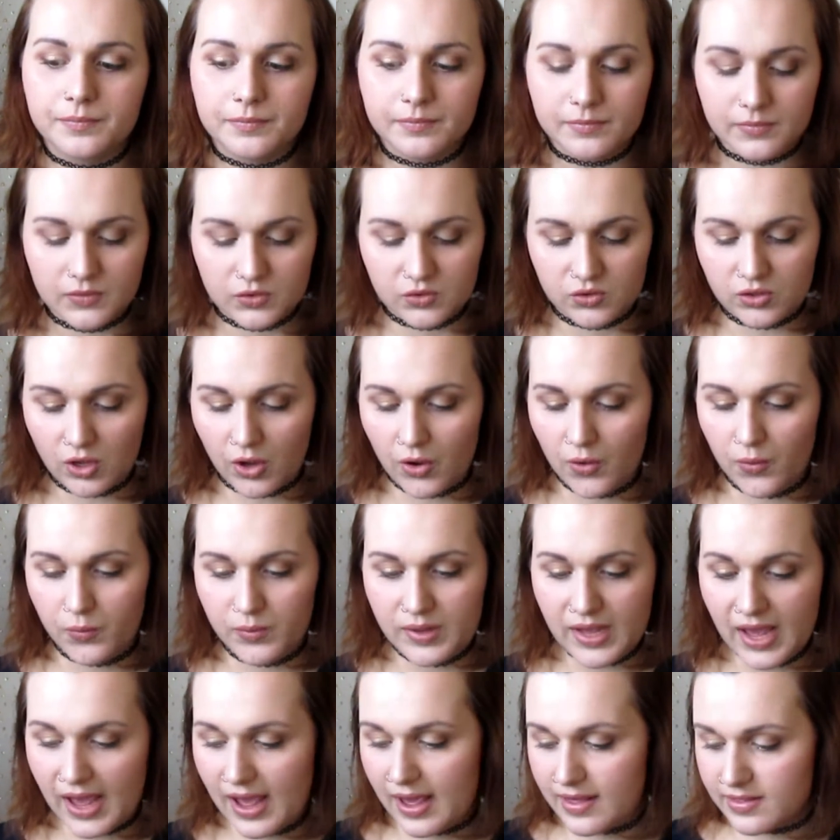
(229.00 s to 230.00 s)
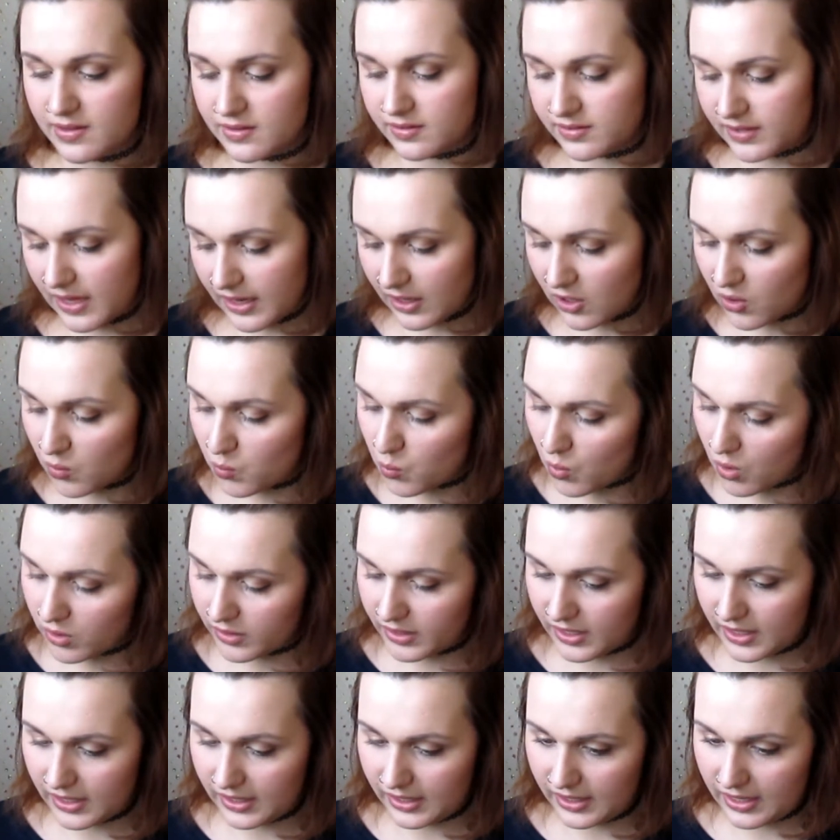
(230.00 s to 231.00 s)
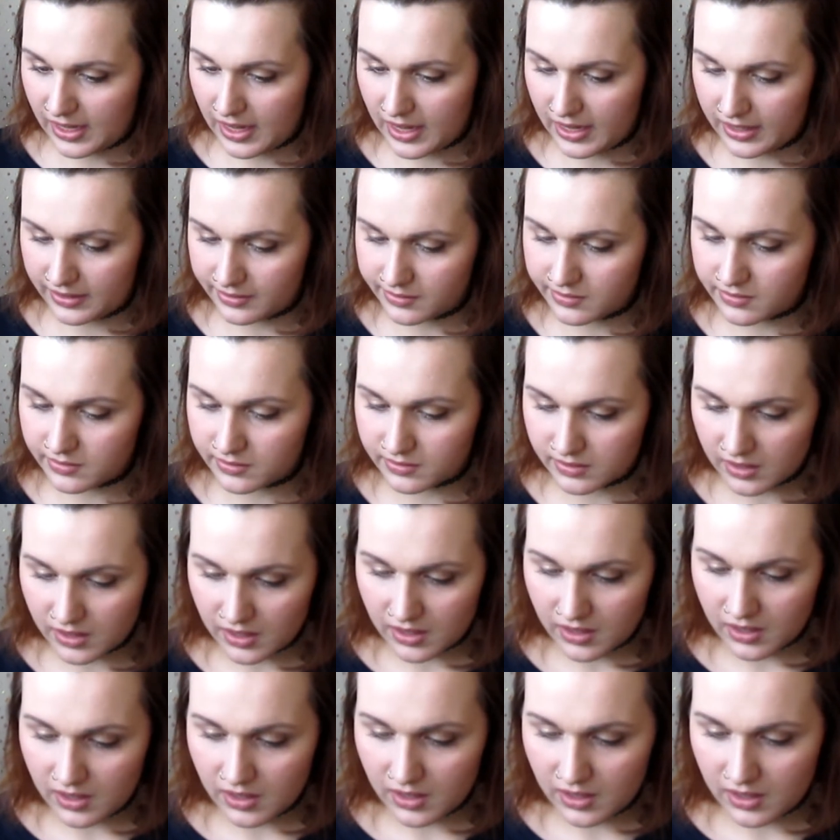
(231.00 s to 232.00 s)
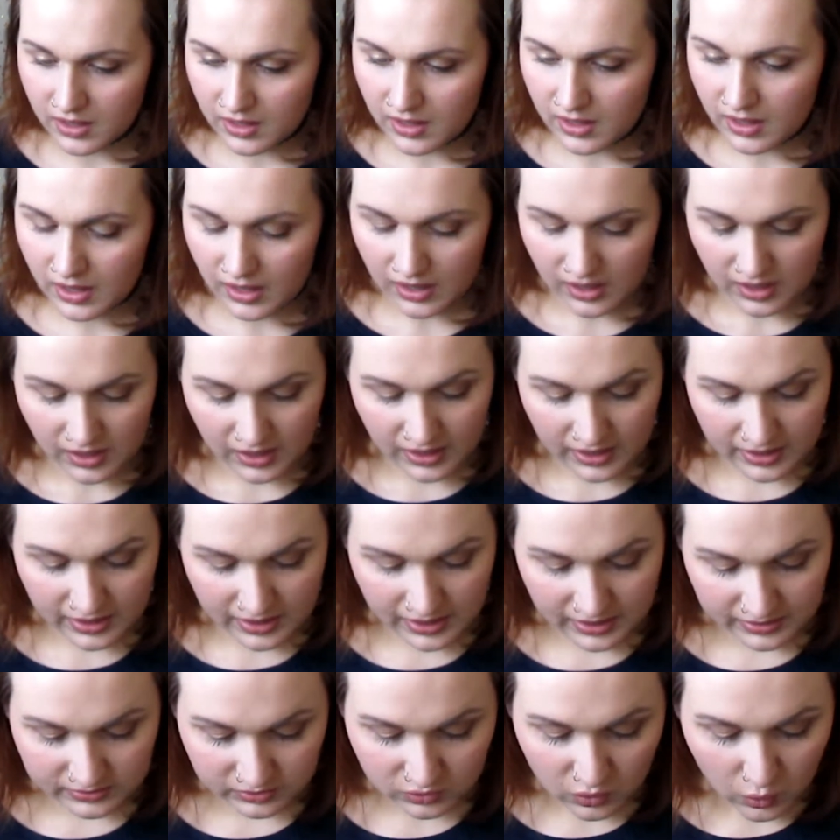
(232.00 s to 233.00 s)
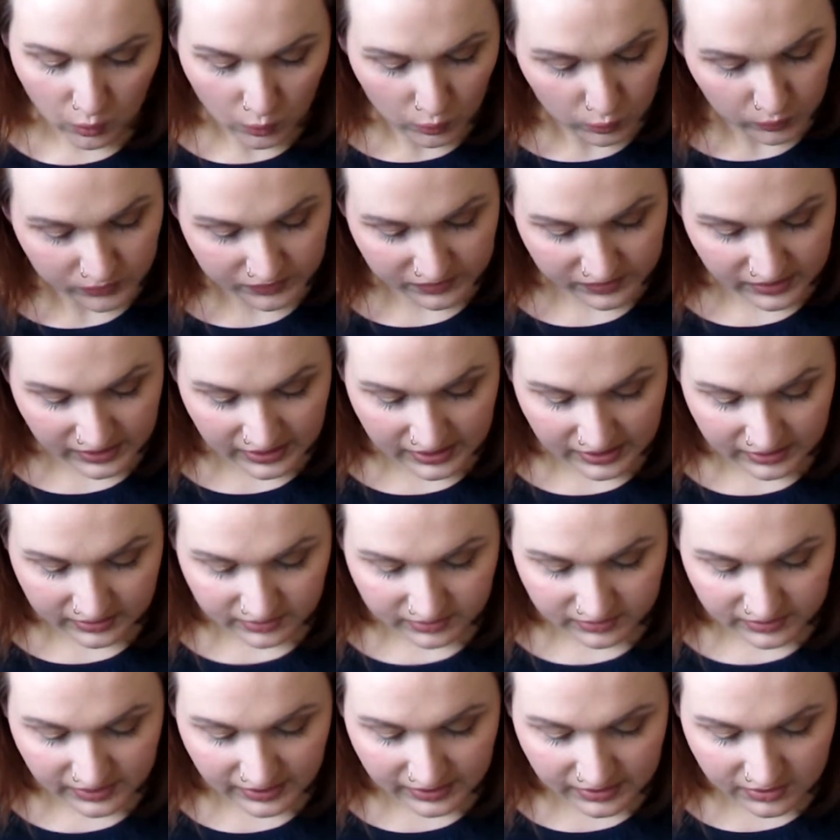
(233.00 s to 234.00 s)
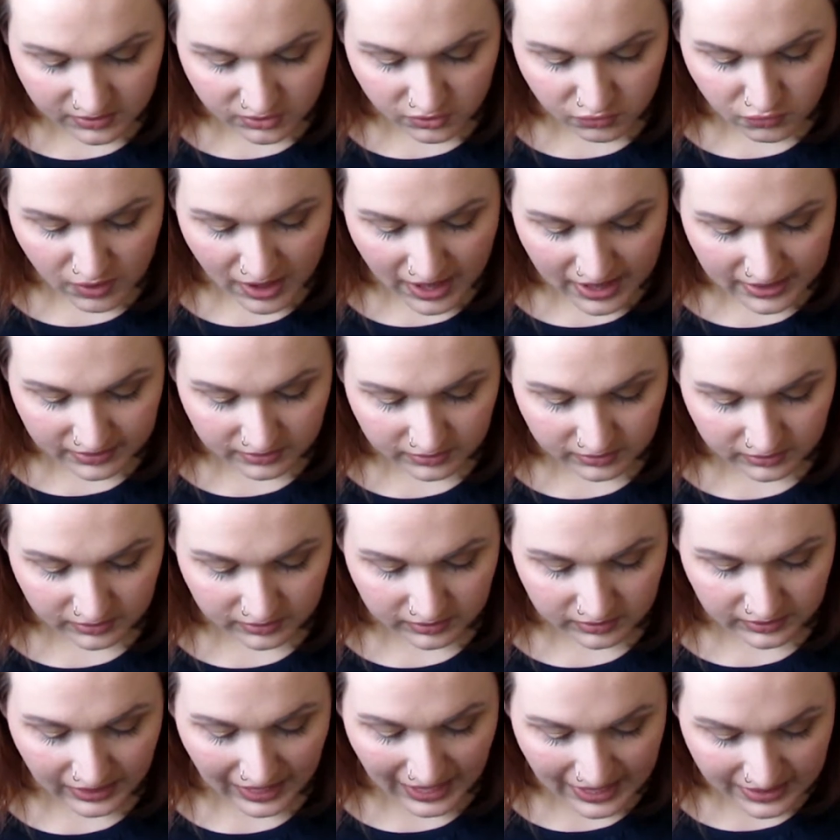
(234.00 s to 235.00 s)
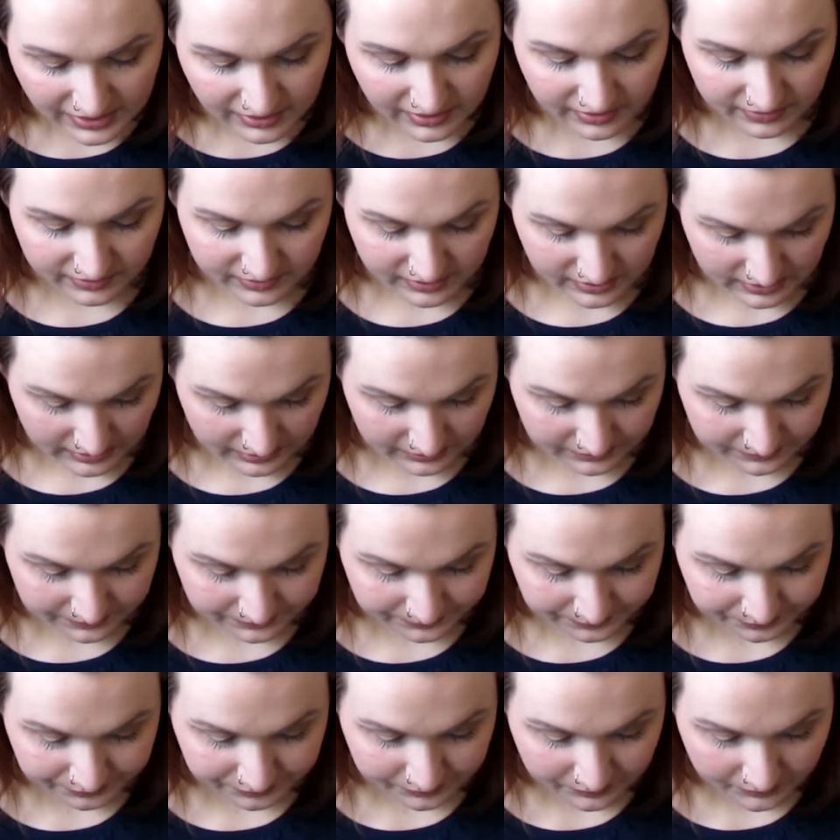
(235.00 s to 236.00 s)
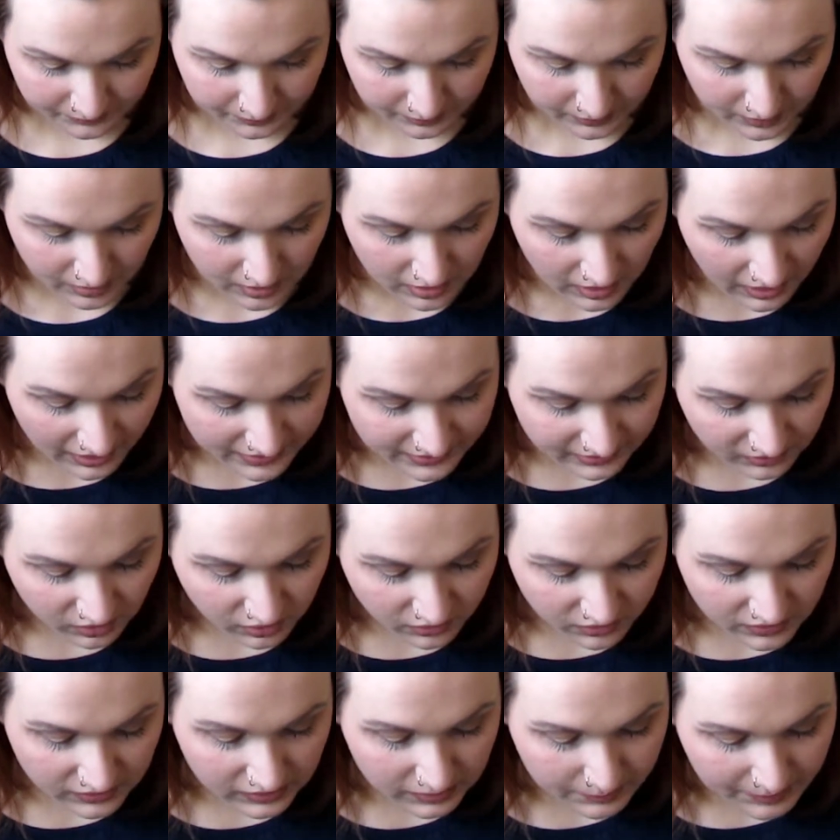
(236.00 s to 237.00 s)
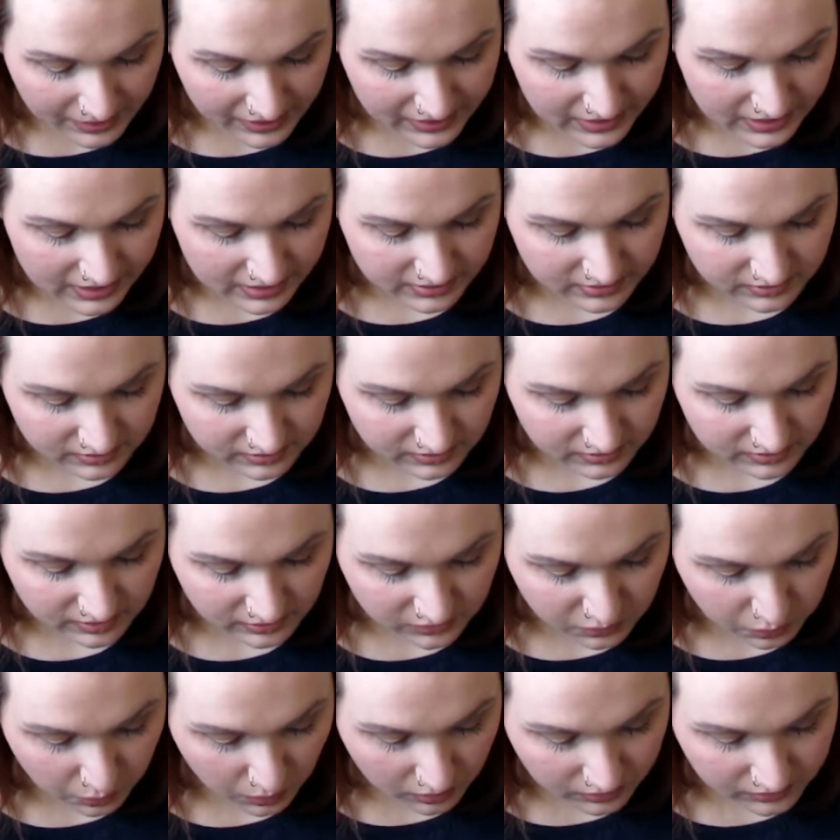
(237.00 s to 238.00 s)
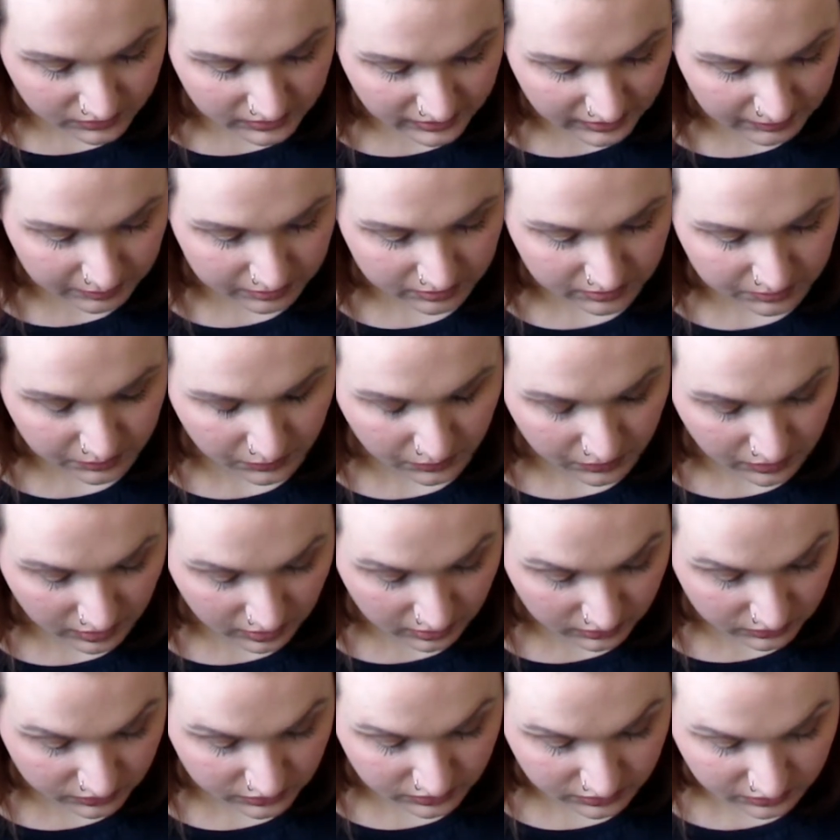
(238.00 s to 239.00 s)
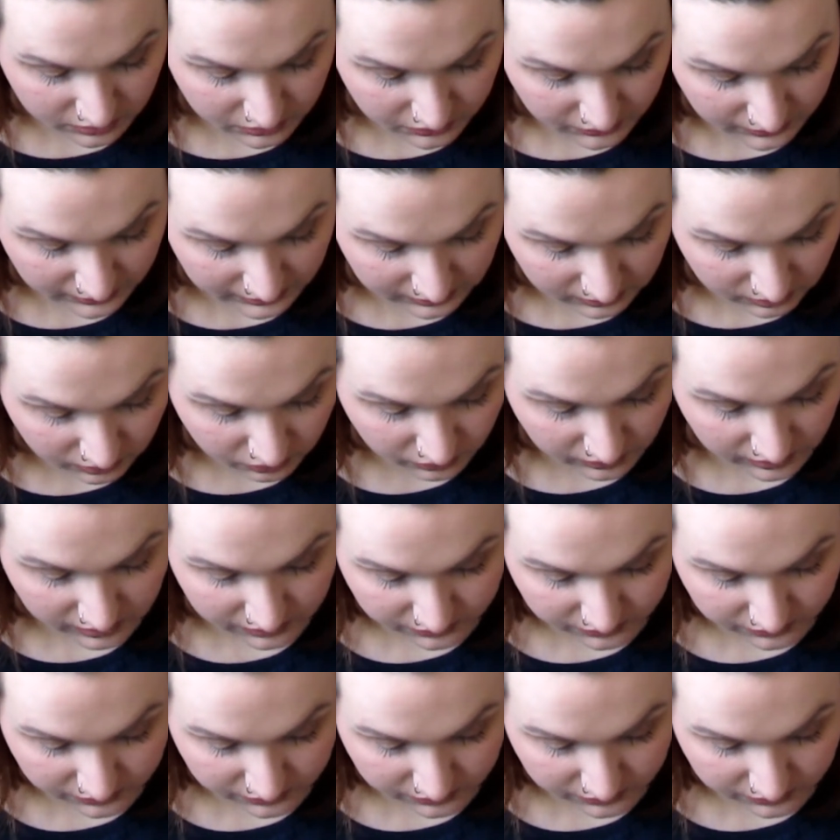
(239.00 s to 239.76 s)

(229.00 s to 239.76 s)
So yeah, the second one is called the Tinderet Kenya Tea. And the good thing about it is it says 1 tablespoon, 100 degrees, 3 to